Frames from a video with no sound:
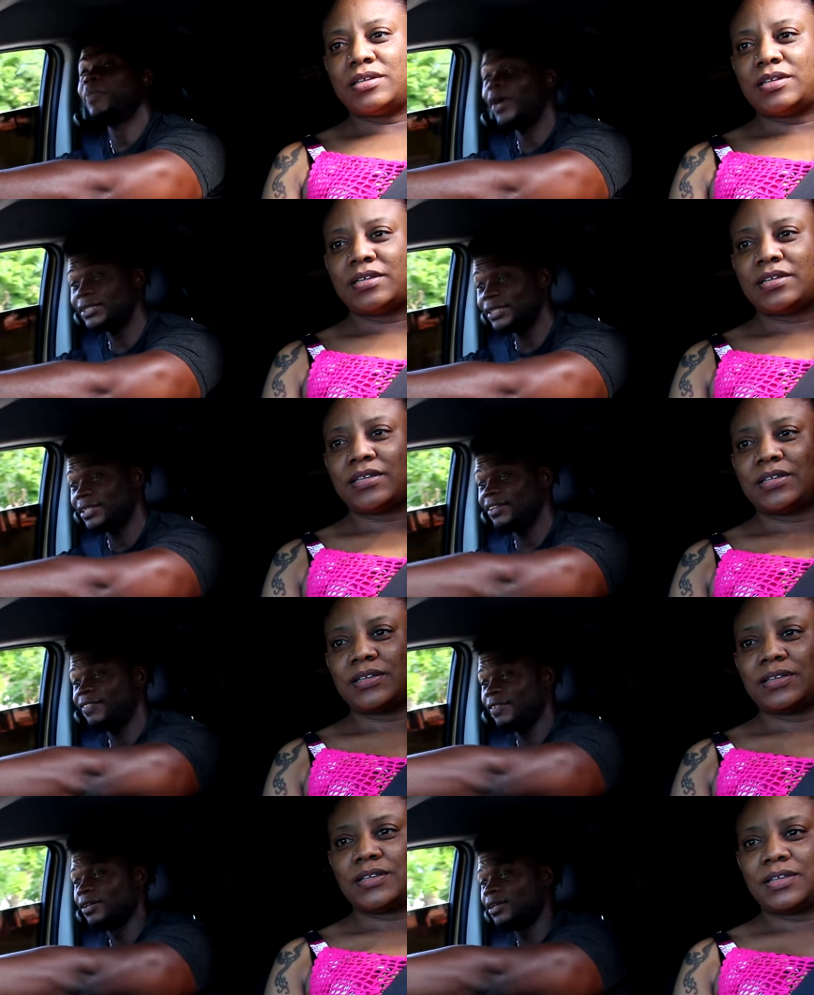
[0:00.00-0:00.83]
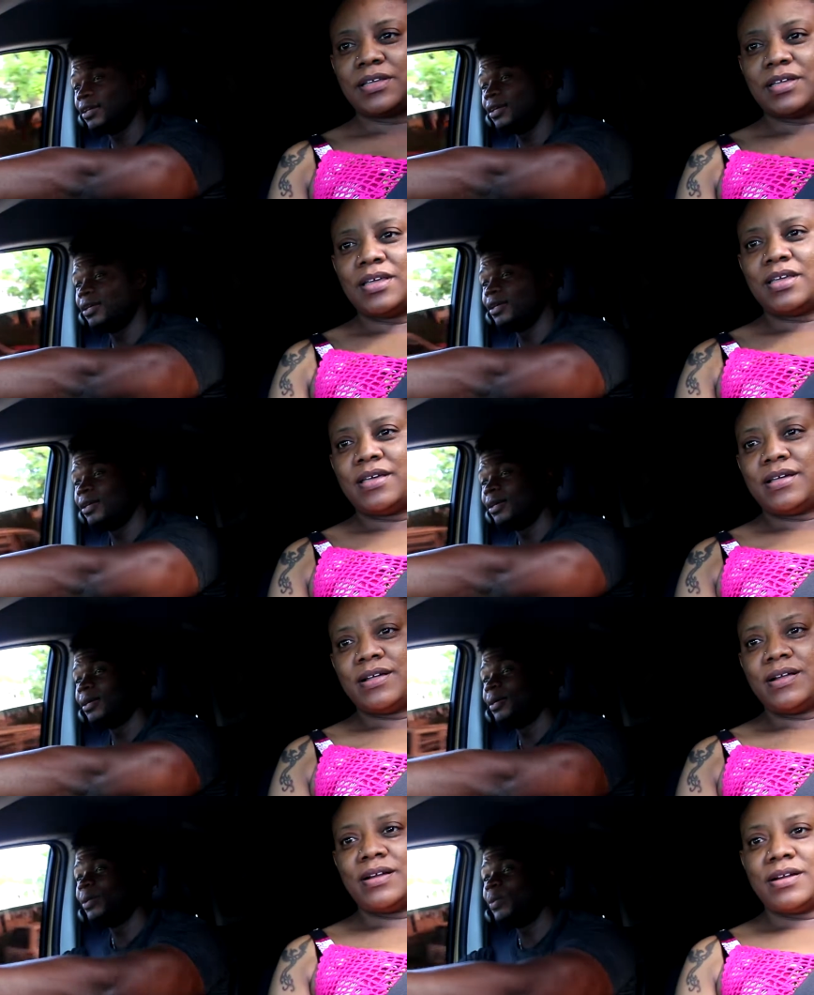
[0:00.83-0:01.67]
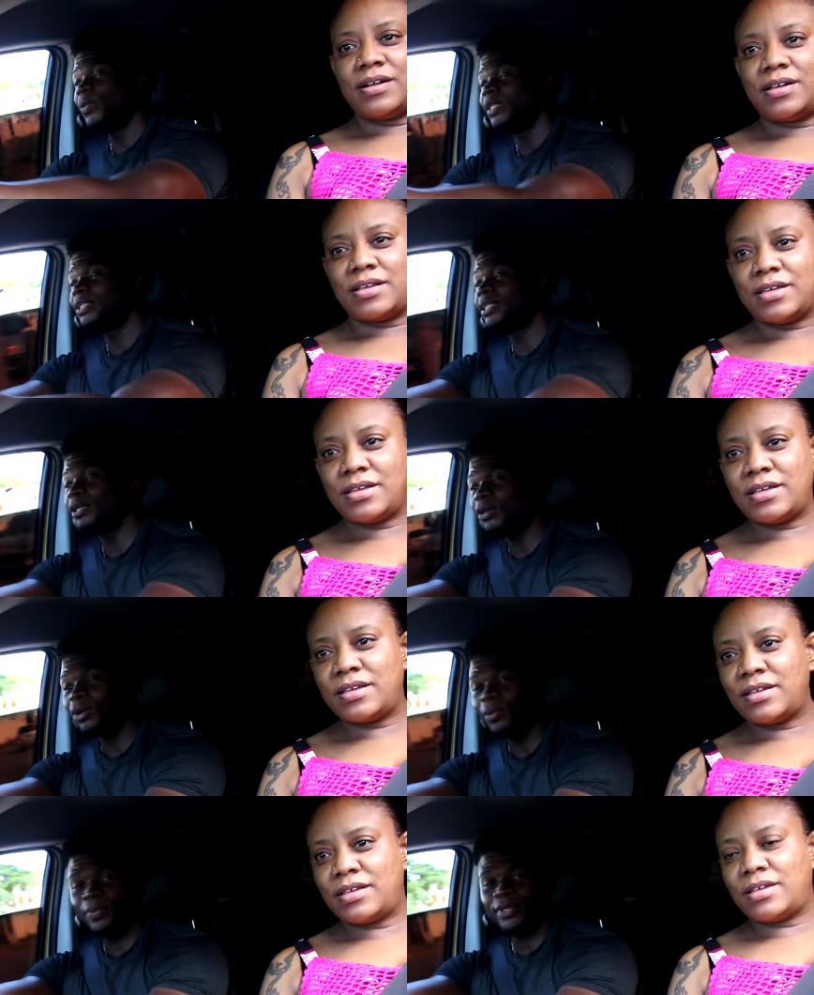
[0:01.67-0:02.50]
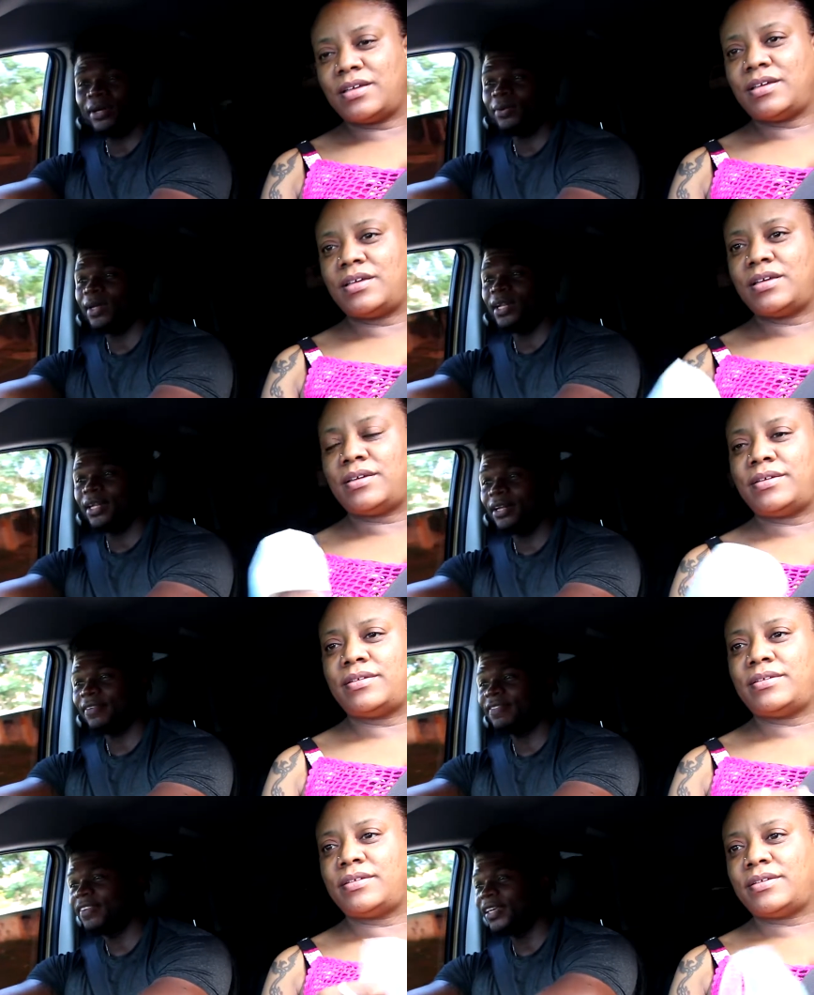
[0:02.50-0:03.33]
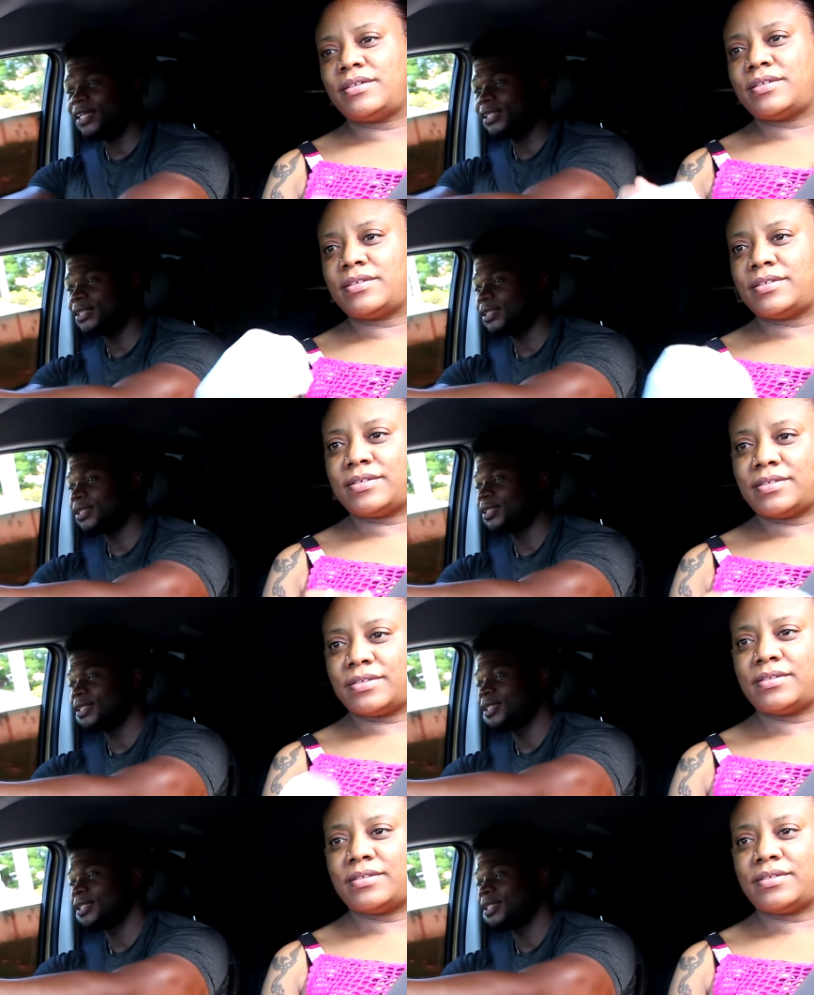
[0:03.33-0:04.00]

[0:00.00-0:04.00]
Speaker 1: positive, we still open our one another face.